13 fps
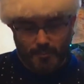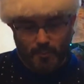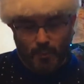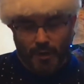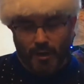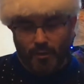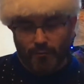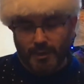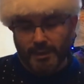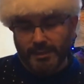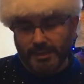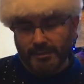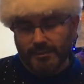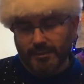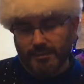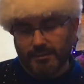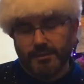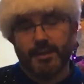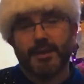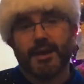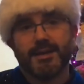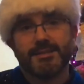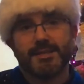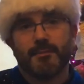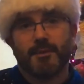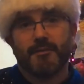We are reading The Night
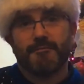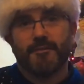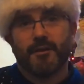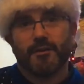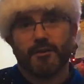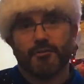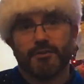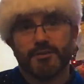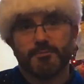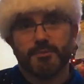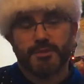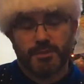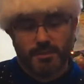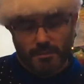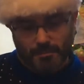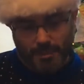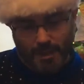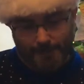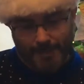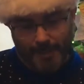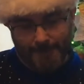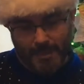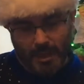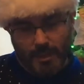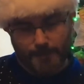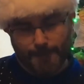I Met Father Christmas by Ben
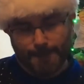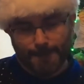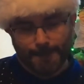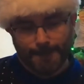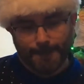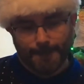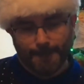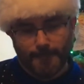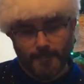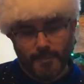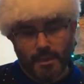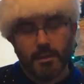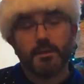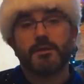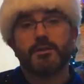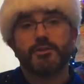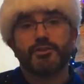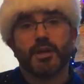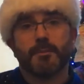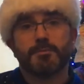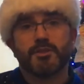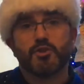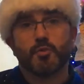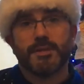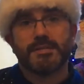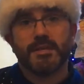Miller. Chapter
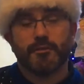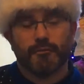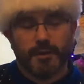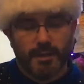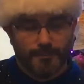23.